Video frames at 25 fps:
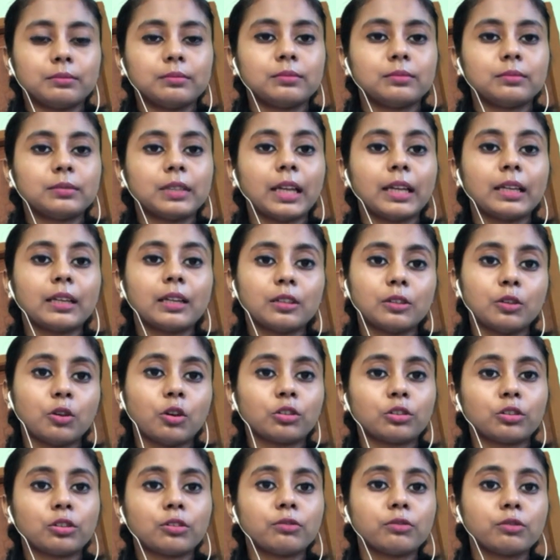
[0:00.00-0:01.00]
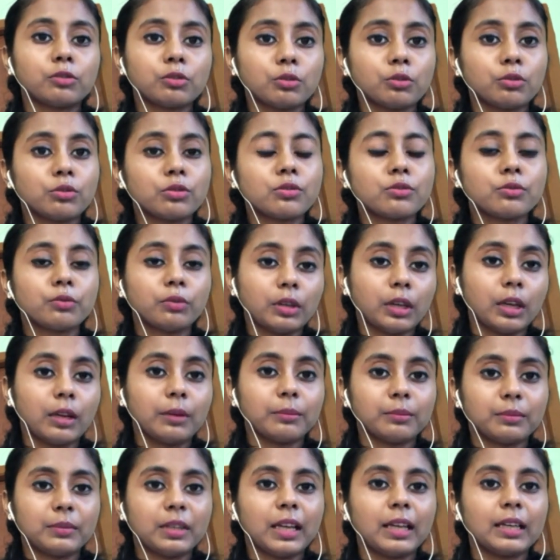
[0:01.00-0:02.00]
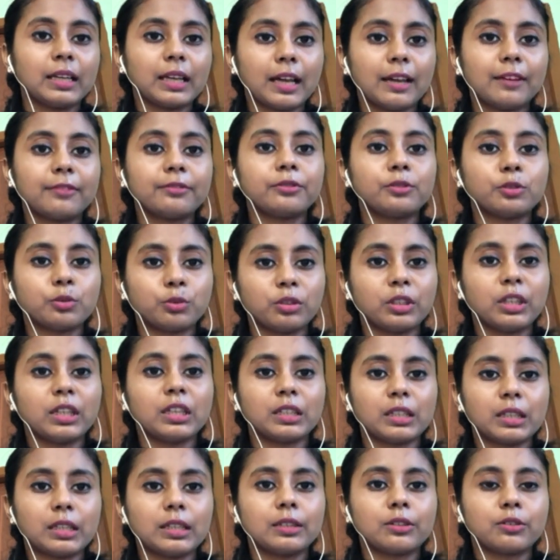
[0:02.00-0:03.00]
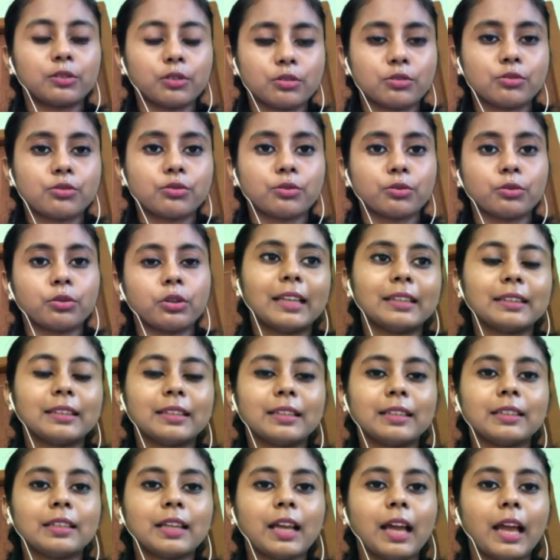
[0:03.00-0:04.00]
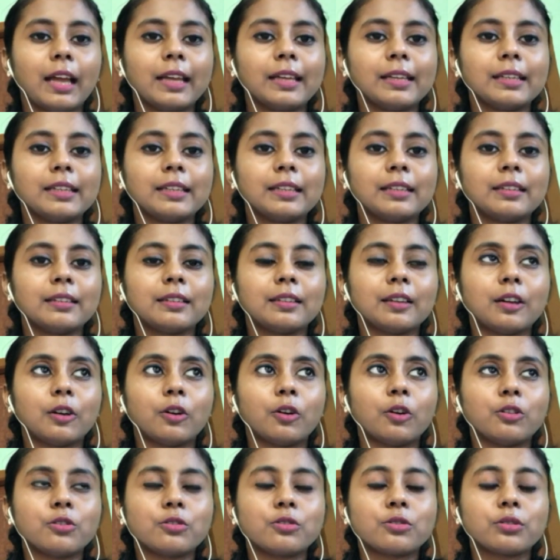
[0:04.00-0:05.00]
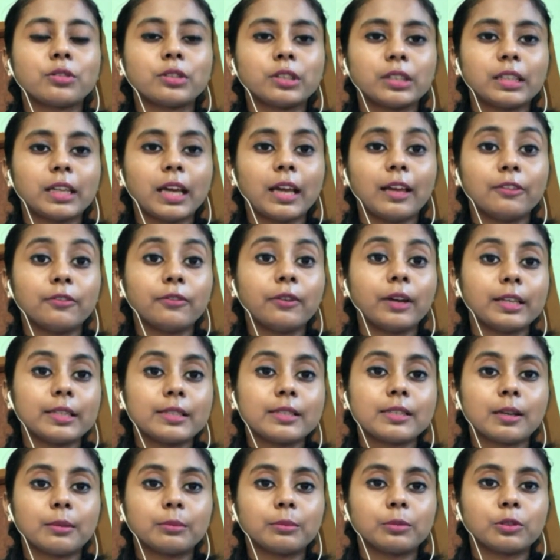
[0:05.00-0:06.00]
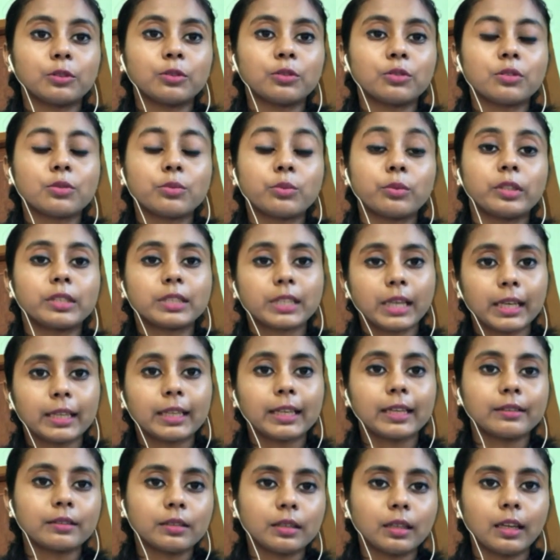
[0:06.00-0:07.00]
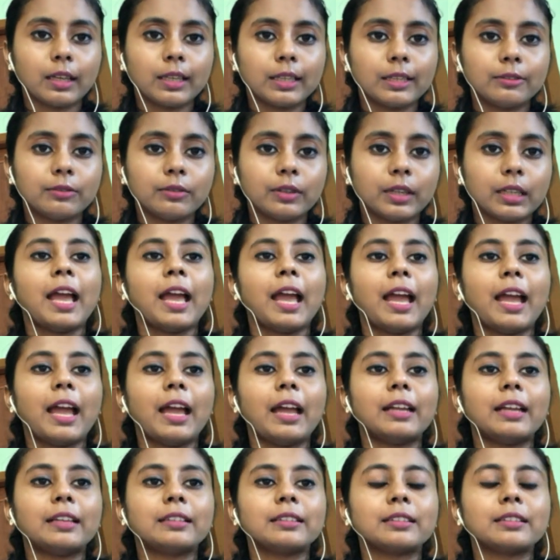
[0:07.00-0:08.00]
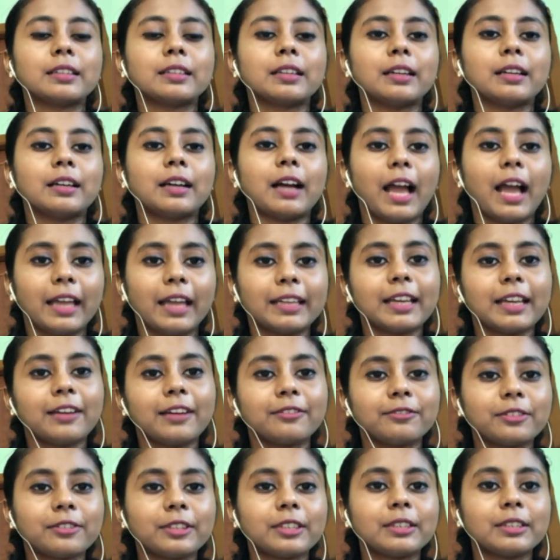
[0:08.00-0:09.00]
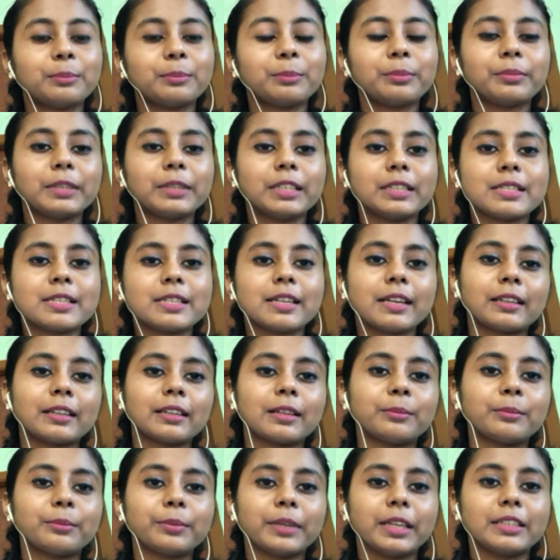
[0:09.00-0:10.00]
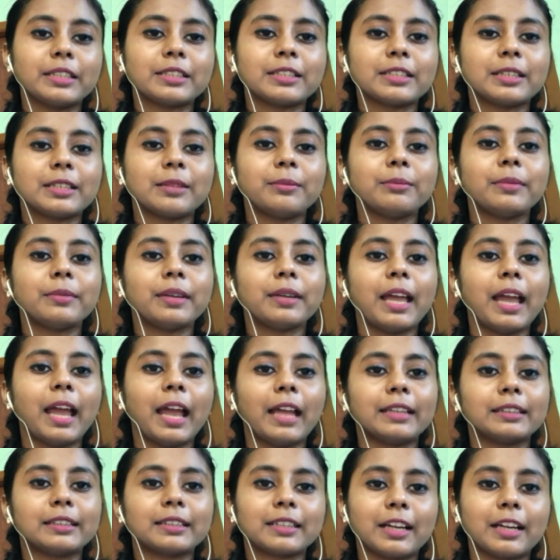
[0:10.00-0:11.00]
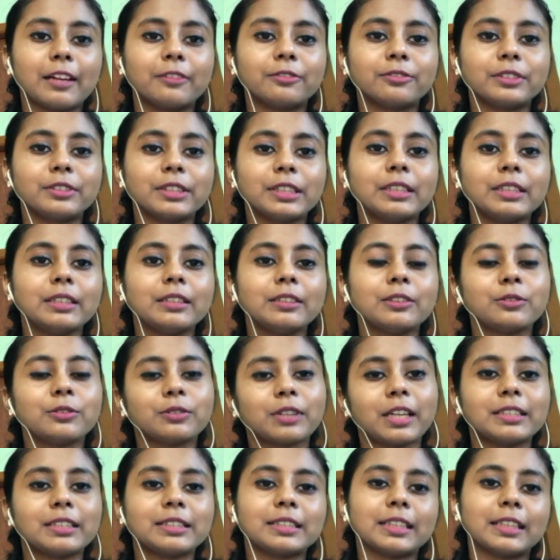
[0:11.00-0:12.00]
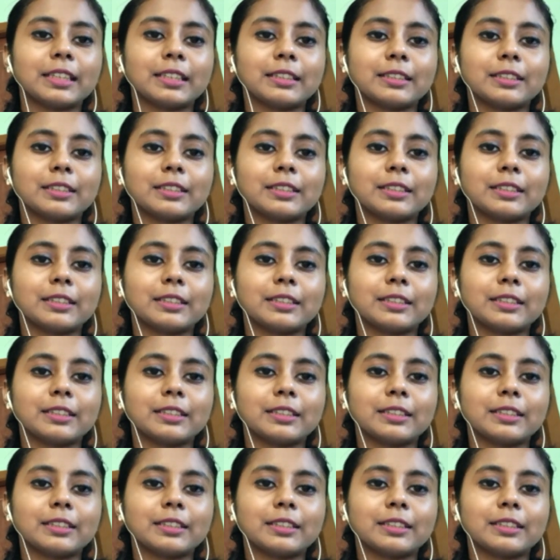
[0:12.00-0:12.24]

like a lot of clothes I've donated also. Then I also DIY some clothes which I can really wear, and I have a Instagram page name and Crafty. You can check it